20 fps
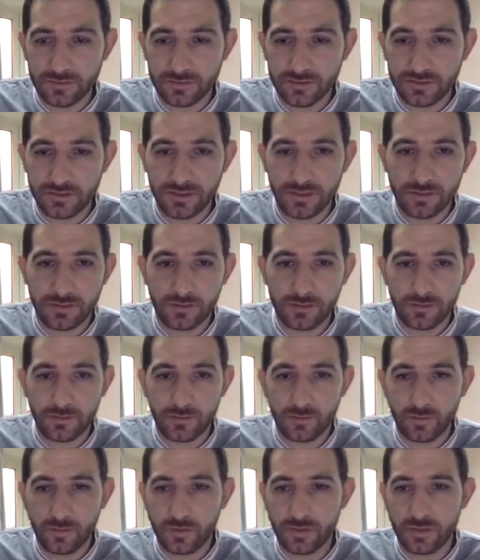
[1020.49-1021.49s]

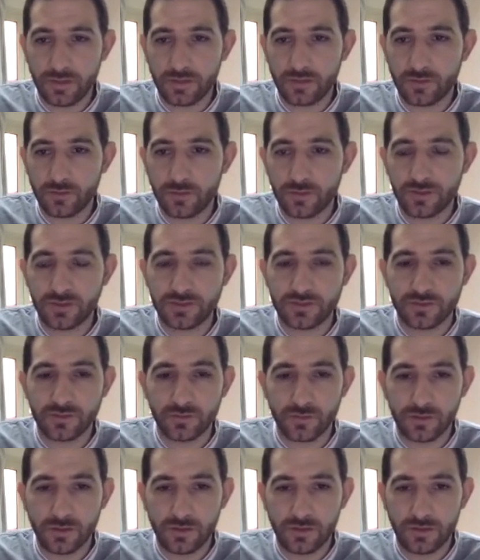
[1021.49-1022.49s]
0, 1, and 1 is
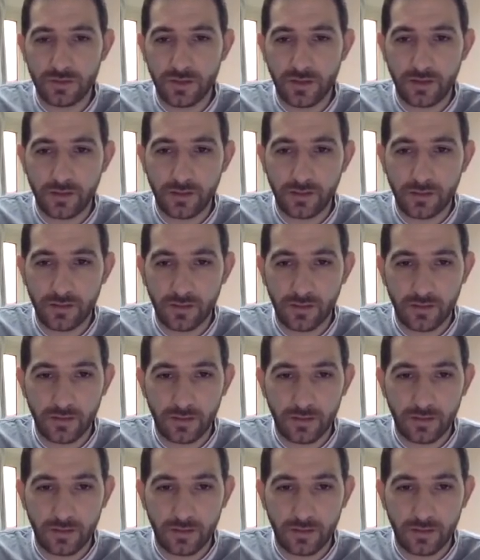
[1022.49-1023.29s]
1, and